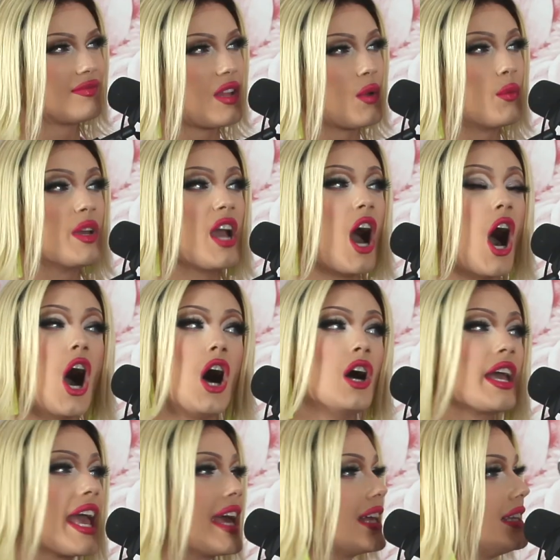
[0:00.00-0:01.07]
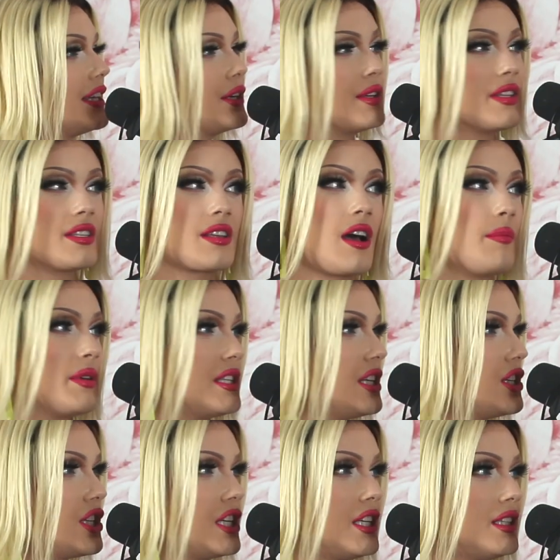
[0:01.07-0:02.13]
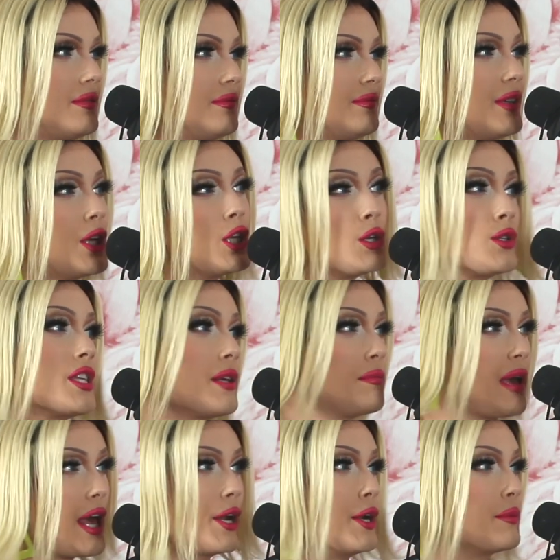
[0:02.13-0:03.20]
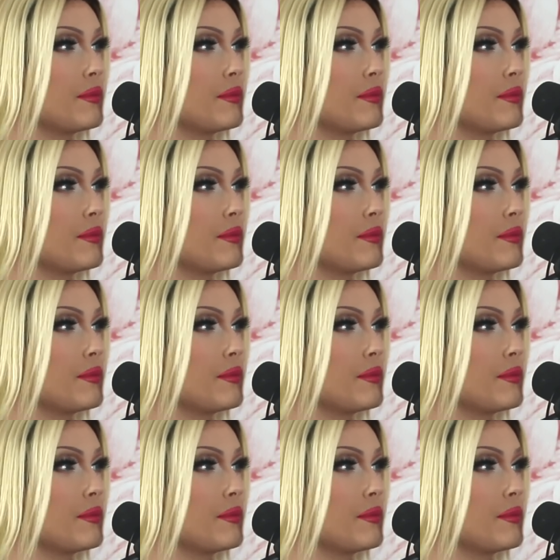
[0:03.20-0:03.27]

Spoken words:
Let's not all get glitter in this competition. Use it better,